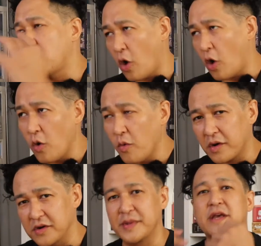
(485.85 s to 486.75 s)

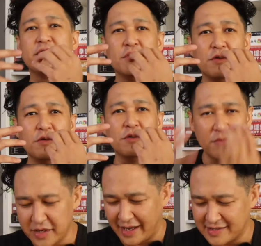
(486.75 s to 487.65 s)
coworkers might give you
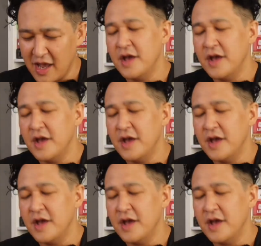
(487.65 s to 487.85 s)
mooncakes.